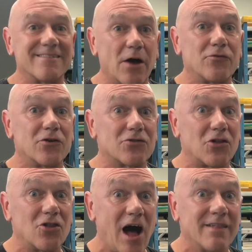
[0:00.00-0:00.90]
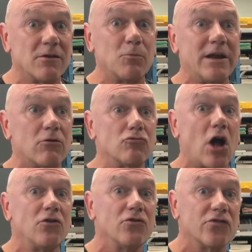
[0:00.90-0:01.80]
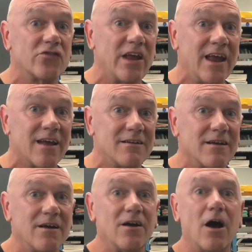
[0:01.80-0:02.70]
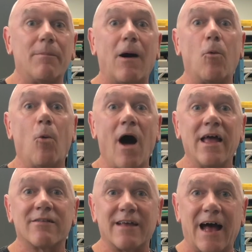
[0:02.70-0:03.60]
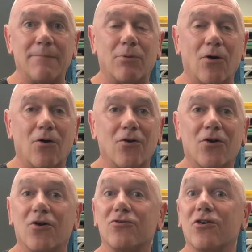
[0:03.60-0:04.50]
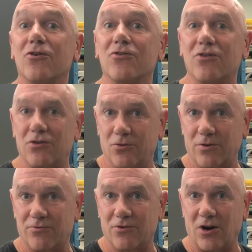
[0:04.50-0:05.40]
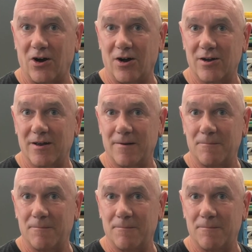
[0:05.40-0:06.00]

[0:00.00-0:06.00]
out there's a lot that we don't understand about why a tadpole turns into a frog.